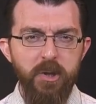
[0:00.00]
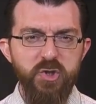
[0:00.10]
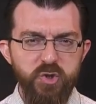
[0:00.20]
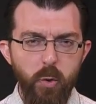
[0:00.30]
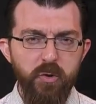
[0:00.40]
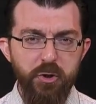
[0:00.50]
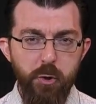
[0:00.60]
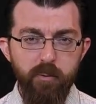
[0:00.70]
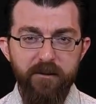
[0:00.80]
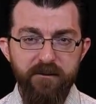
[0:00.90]
Solar
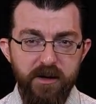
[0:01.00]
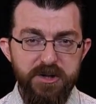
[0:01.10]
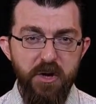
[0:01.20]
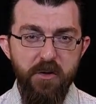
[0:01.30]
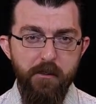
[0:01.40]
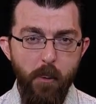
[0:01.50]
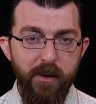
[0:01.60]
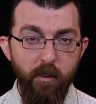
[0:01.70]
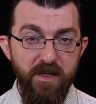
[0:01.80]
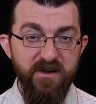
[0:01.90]
noon refers to the
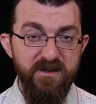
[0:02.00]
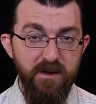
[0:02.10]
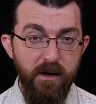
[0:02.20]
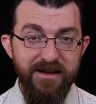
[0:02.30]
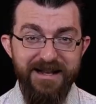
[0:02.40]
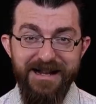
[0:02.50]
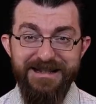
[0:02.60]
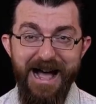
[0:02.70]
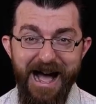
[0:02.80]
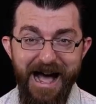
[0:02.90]
moment when the sun is at its
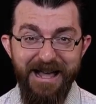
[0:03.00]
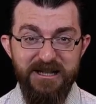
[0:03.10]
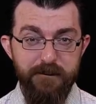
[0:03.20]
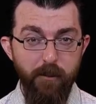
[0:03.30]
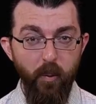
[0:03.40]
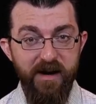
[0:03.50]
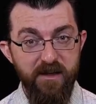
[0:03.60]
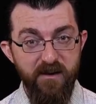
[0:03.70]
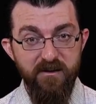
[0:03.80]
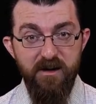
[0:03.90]
highest point in
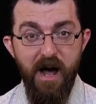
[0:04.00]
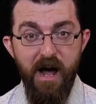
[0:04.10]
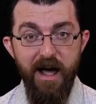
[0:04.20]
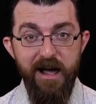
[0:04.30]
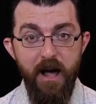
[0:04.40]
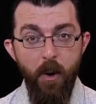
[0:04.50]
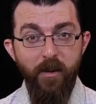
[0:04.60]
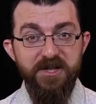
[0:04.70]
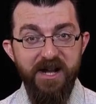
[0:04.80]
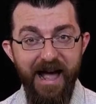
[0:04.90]
the sky,
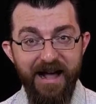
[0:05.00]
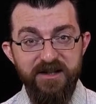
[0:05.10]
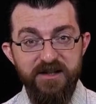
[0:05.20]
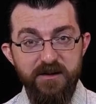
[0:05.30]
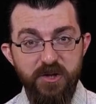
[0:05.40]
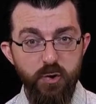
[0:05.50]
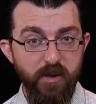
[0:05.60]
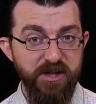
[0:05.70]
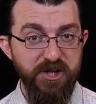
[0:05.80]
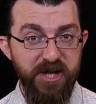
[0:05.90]
which casts the
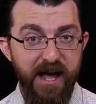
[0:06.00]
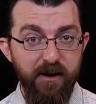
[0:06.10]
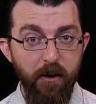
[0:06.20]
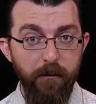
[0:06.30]
shortest shadow.